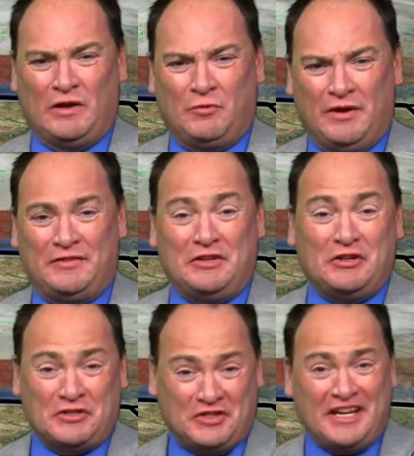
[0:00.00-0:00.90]
week with, and
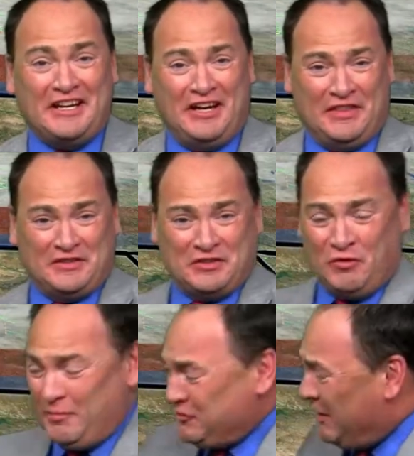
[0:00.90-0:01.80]
you can see it on the
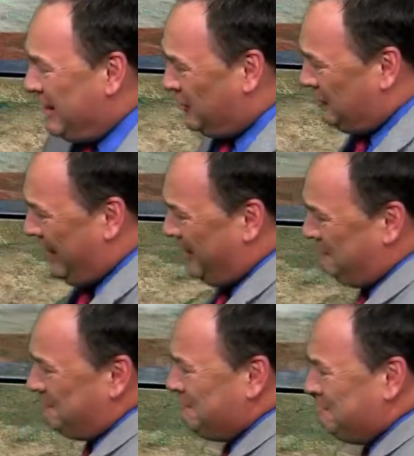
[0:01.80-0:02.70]
storm tracker
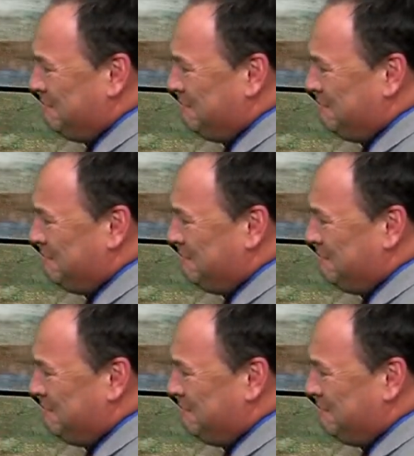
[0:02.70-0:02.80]
map.